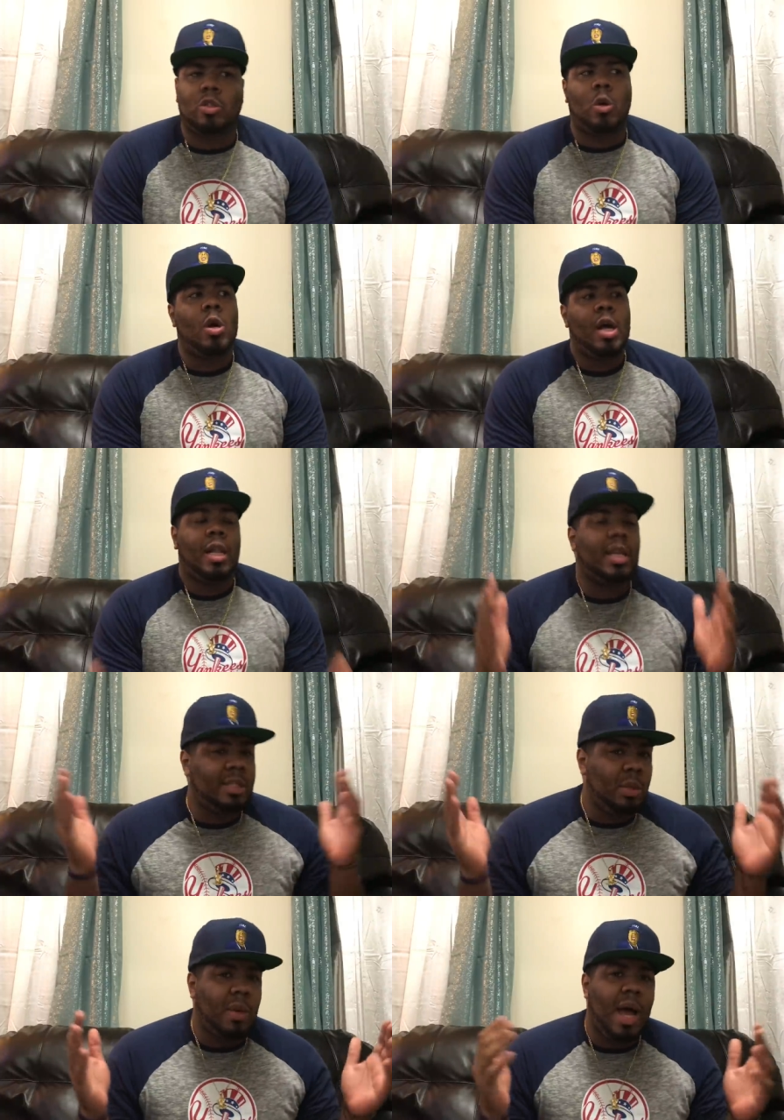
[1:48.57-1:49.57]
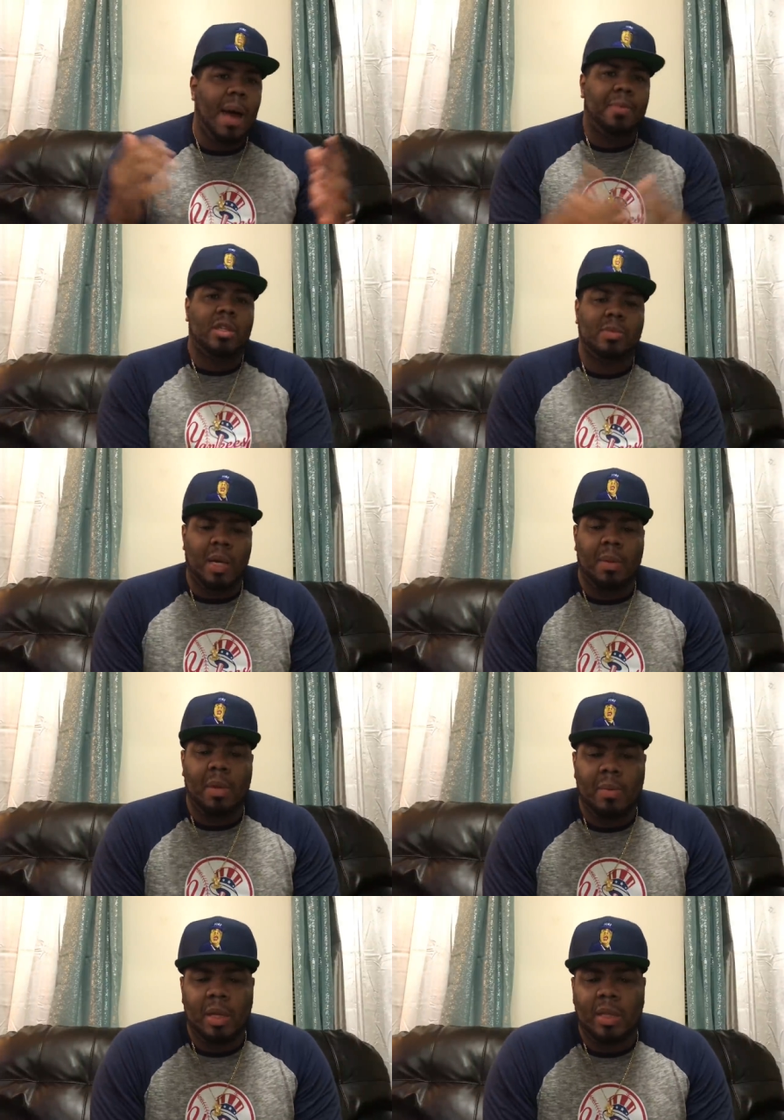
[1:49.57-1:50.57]
So let's see what happens, man.
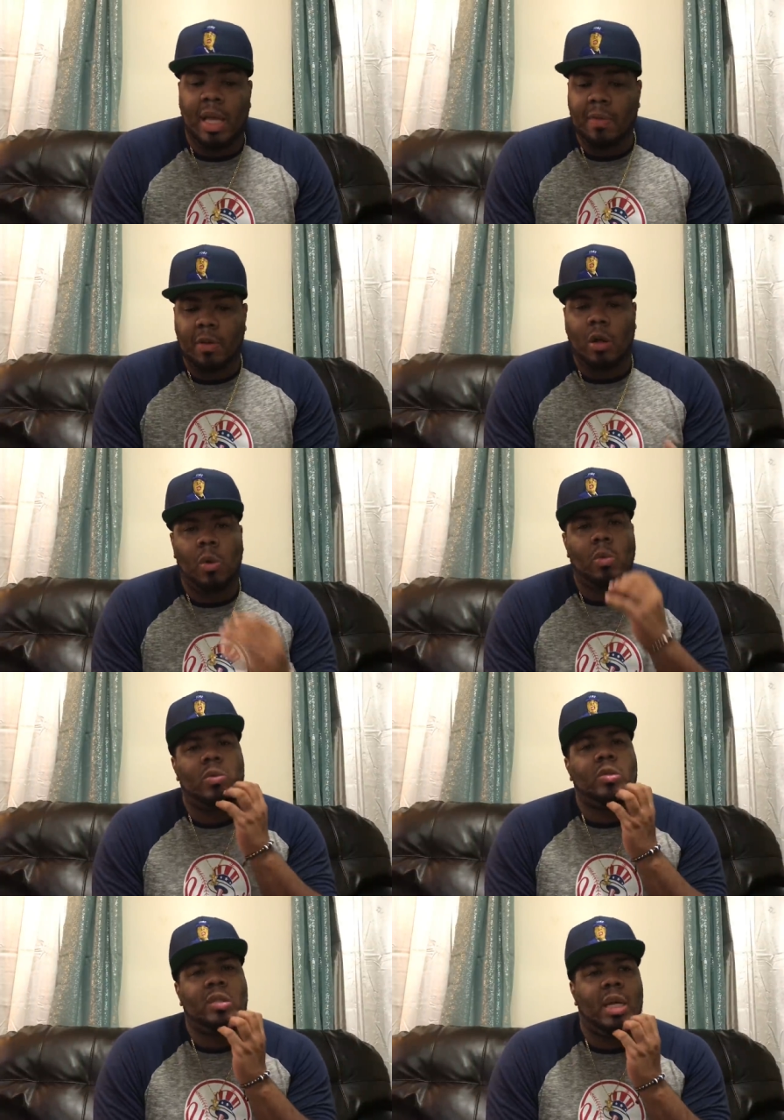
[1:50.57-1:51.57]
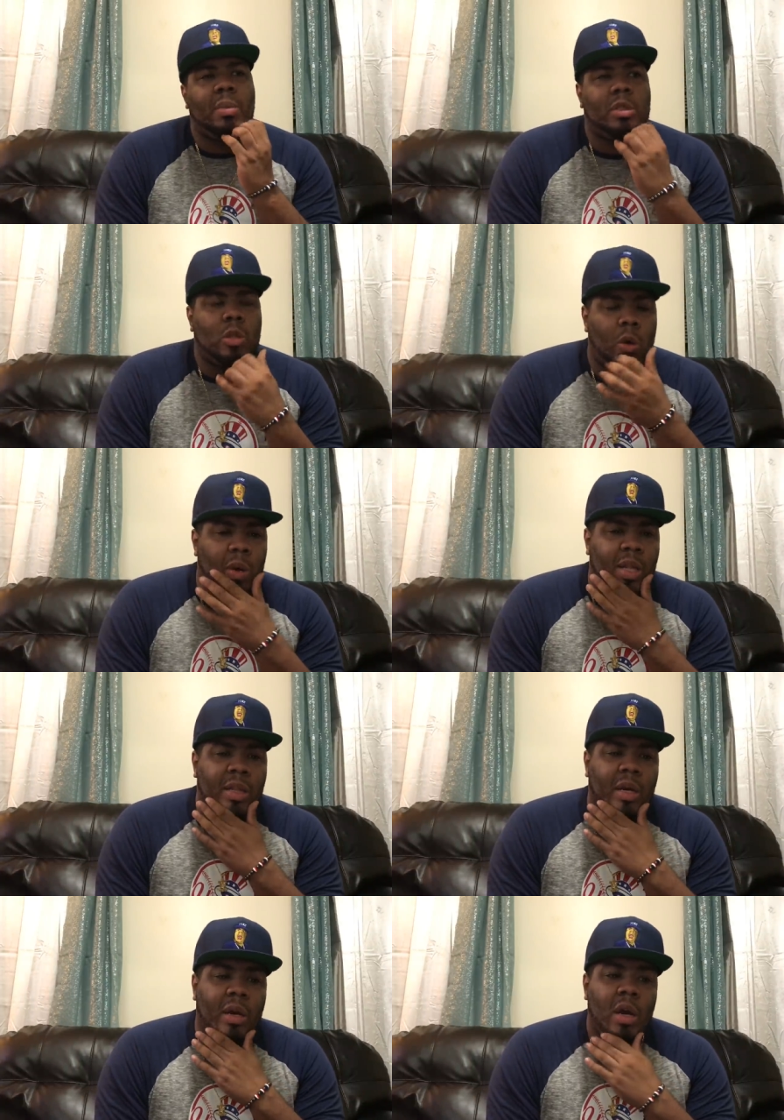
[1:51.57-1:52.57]
Maybe David Cone's name is thrown
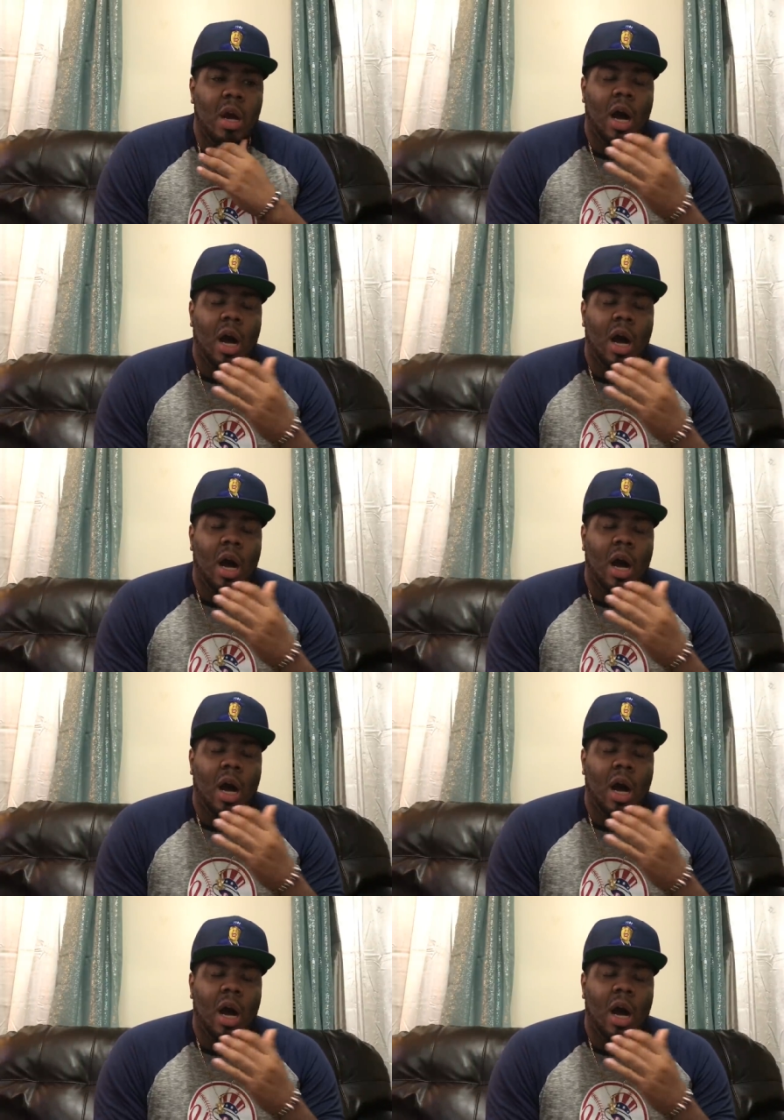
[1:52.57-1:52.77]
in there.